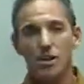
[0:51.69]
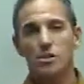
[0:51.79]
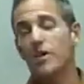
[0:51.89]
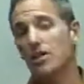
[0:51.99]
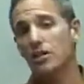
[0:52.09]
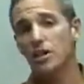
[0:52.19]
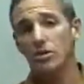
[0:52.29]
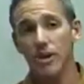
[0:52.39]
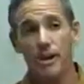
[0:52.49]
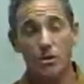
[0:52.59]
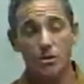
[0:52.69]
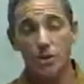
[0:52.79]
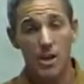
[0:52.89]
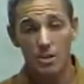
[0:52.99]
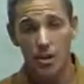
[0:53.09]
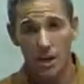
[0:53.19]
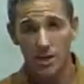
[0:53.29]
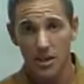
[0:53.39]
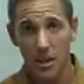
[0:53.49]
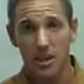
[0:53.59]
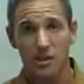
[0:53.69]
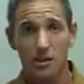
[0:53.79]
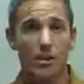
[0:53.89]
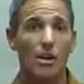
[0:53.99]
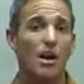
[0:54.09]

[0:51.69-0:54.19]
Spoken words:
especially ingredients that we know cause cancer.